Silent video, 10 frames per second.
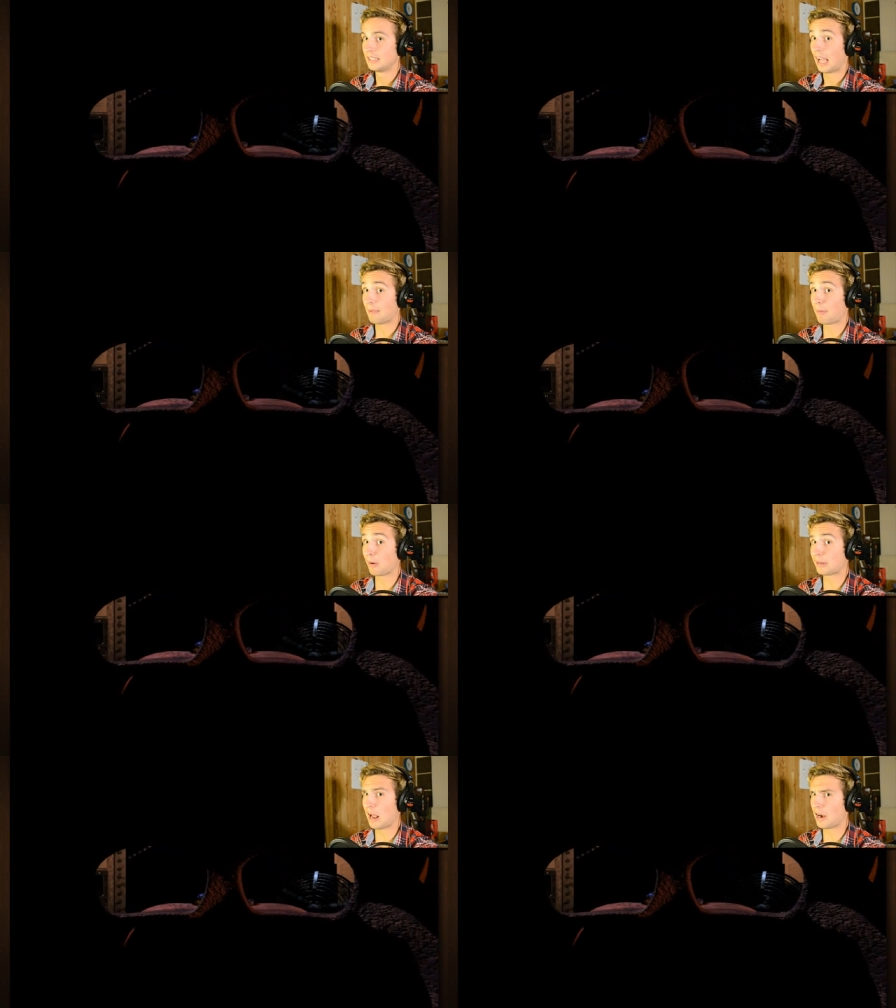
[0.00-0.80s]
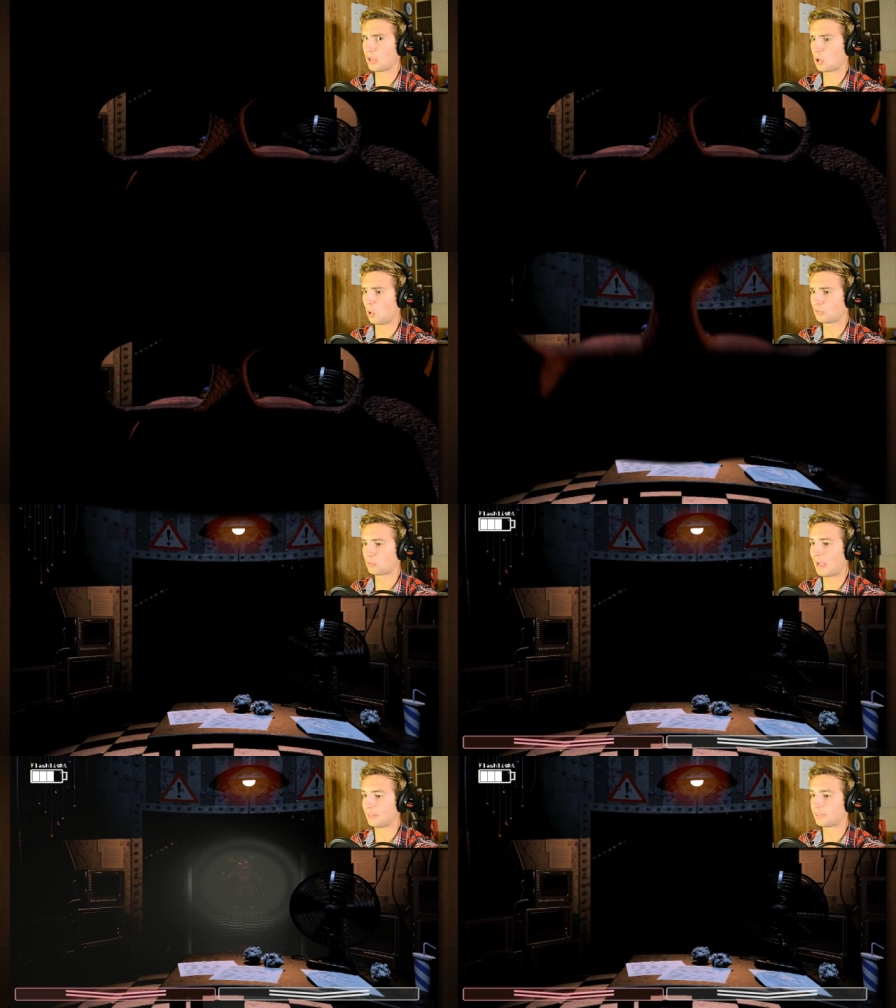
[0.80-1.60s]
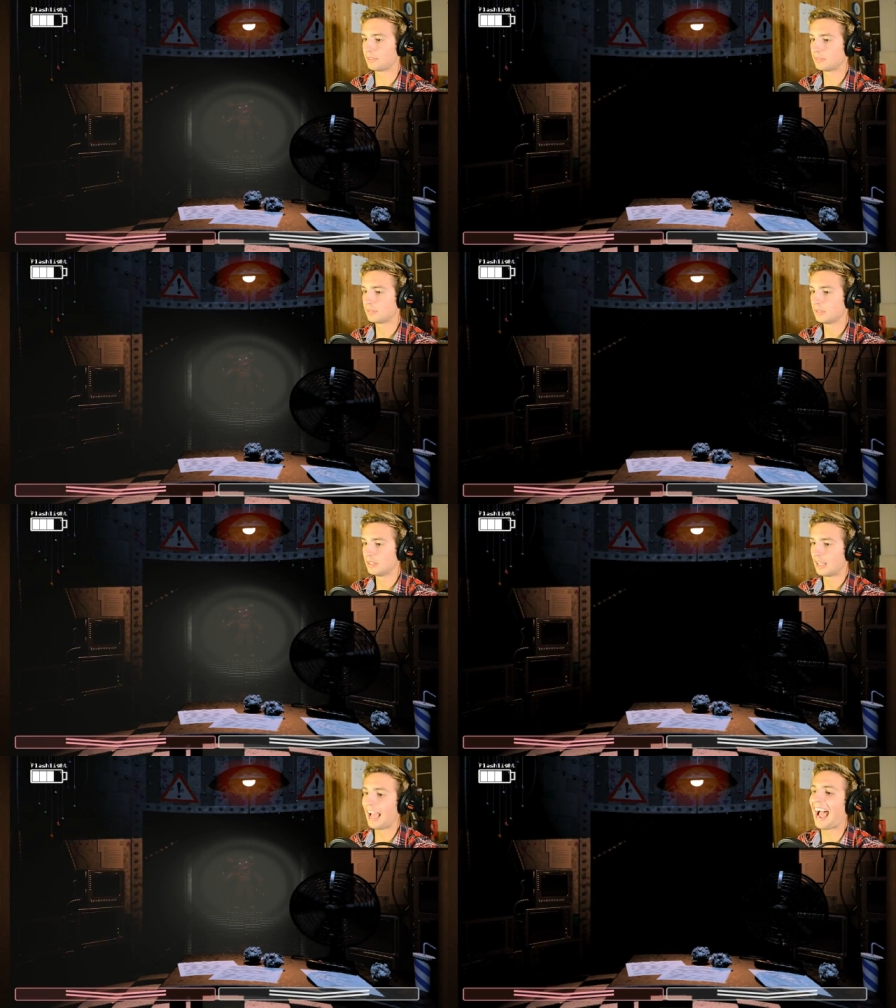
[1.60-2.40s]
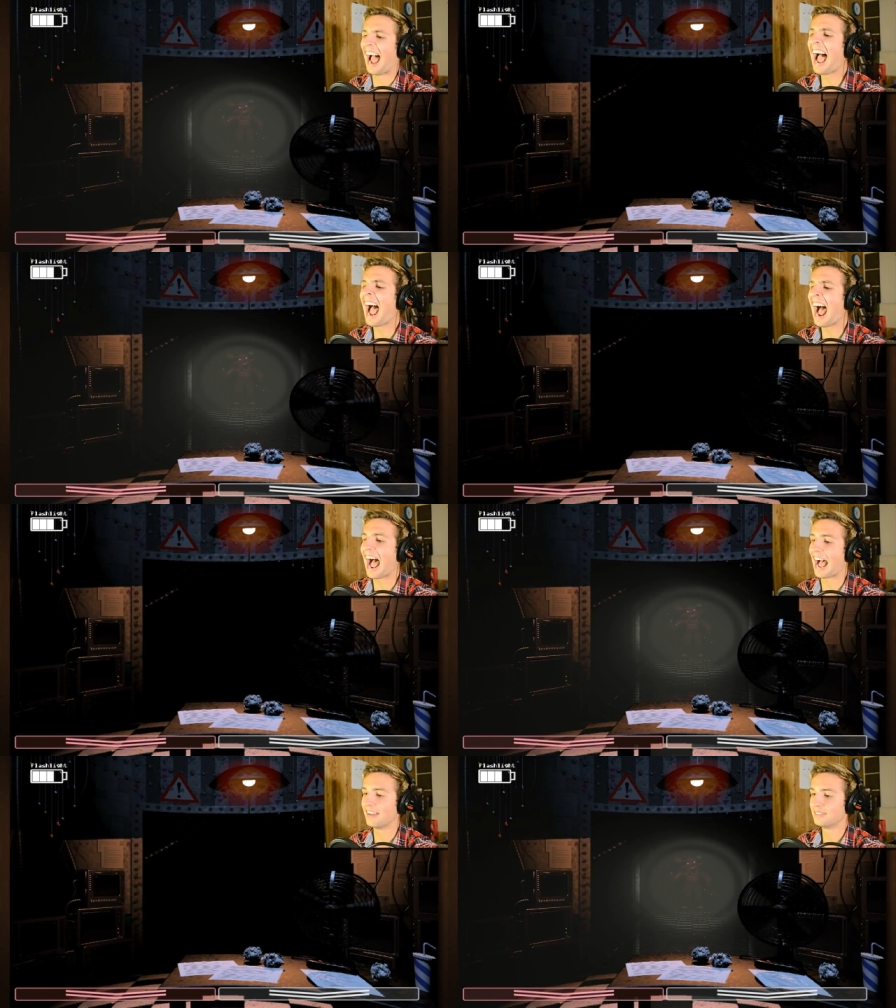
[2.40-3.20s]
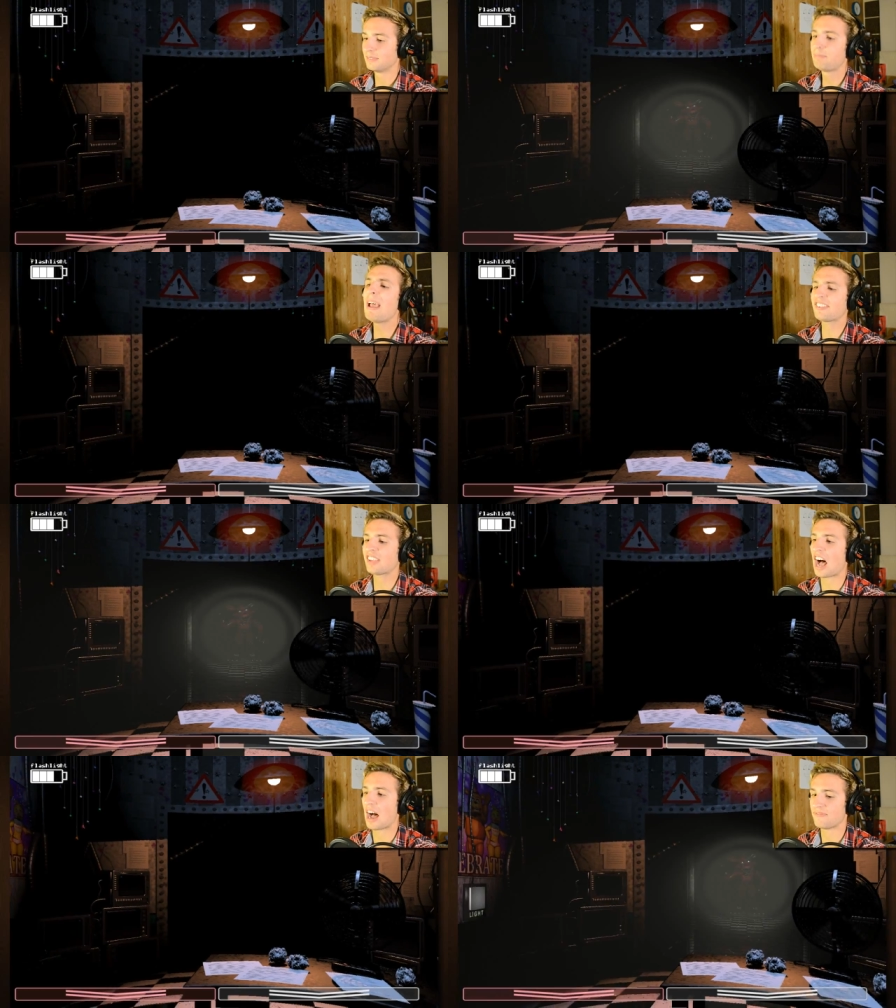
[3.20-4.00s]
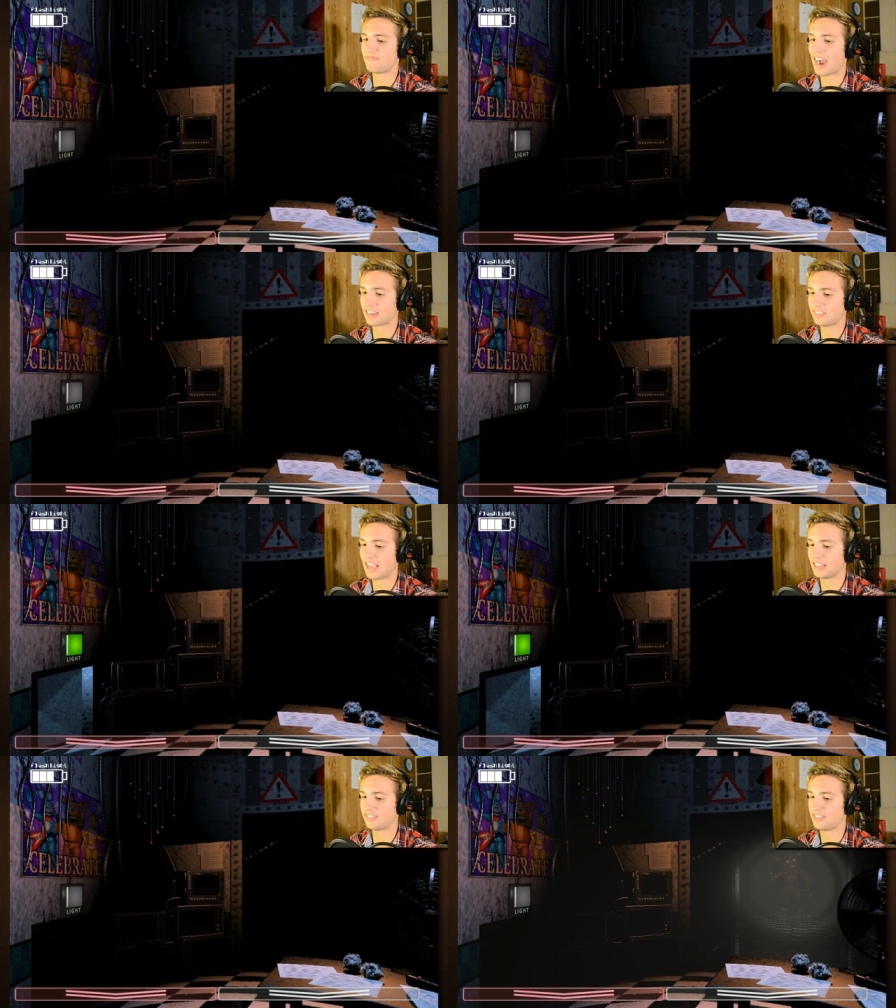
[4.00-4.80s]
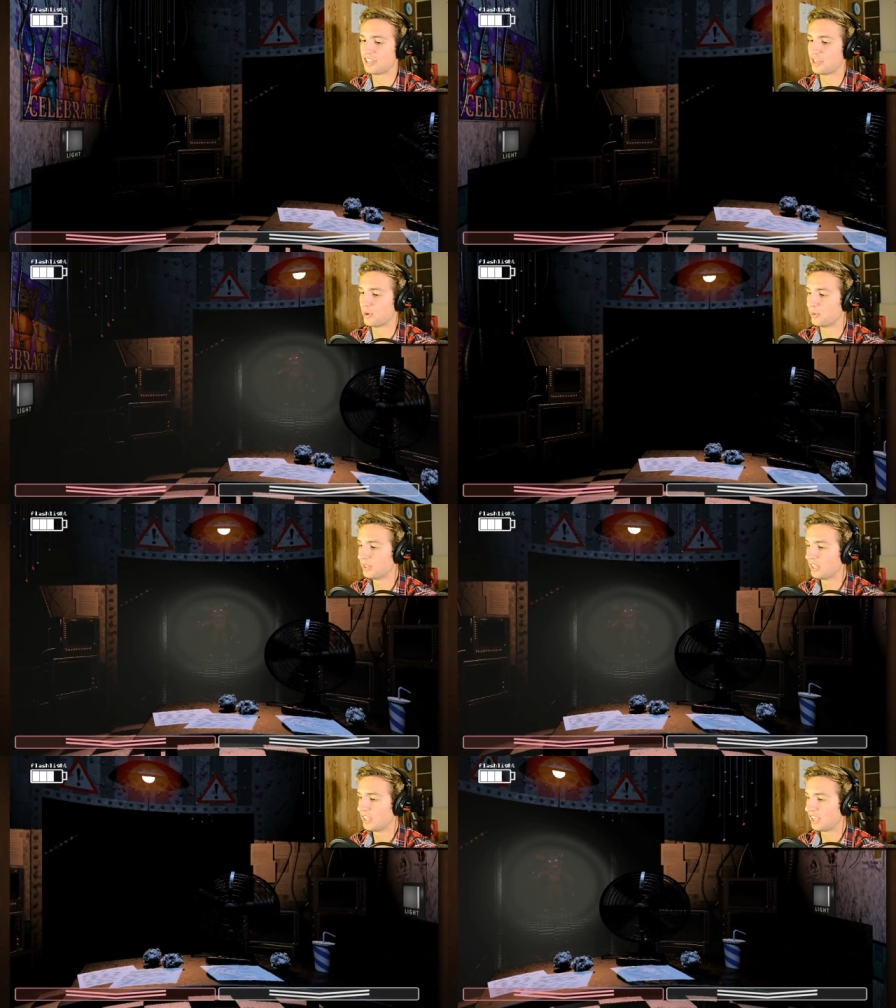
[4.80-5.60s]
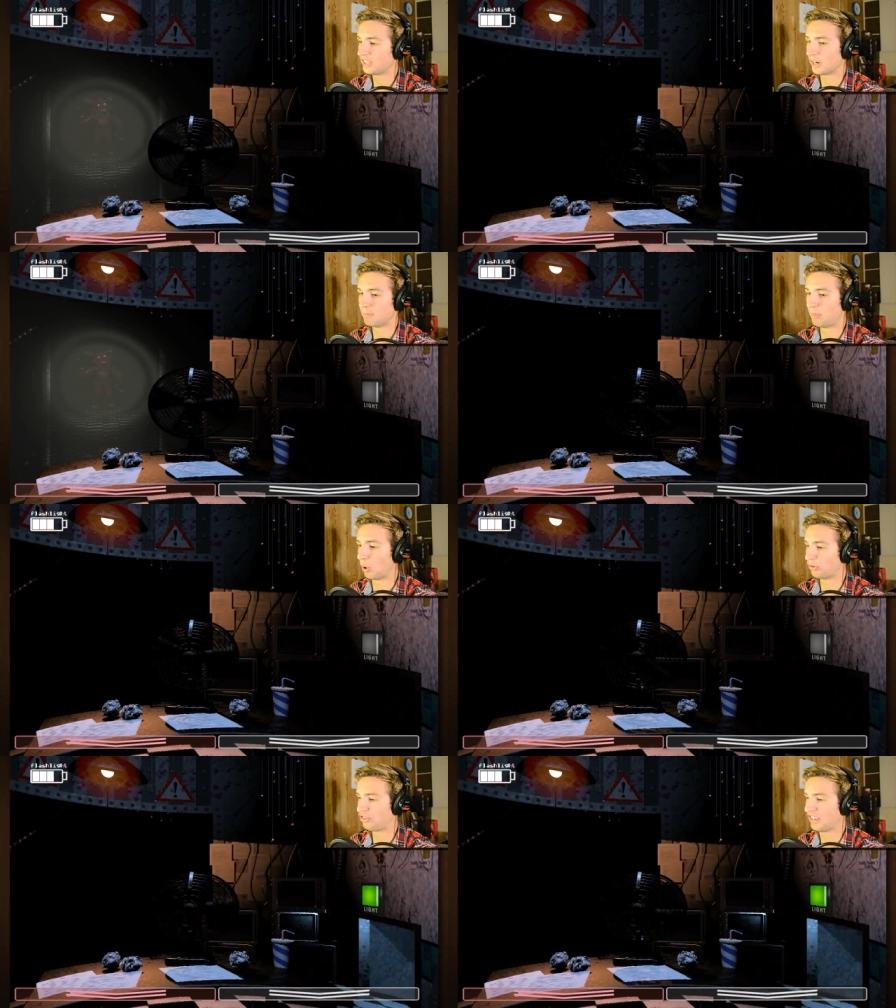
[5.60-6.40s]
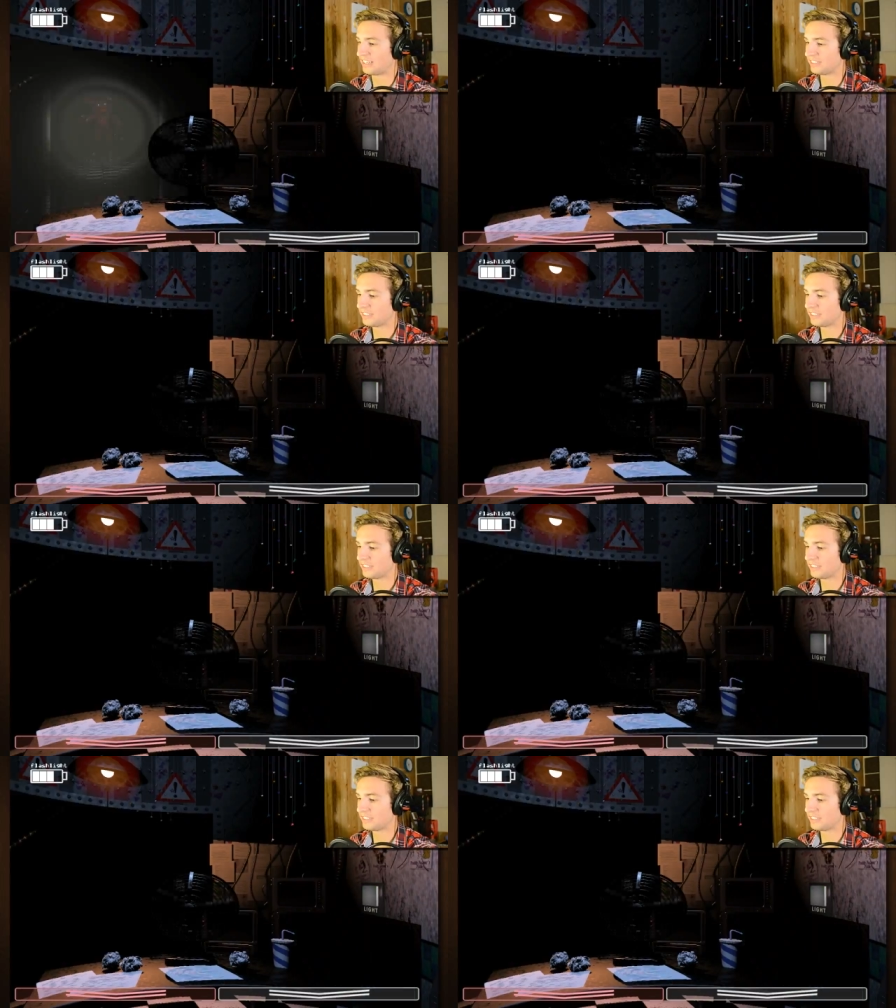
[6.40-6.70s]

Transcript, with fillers: I've broken out in a cold sweat. Aha! Piss off, Foxy, I see you in your bullshit.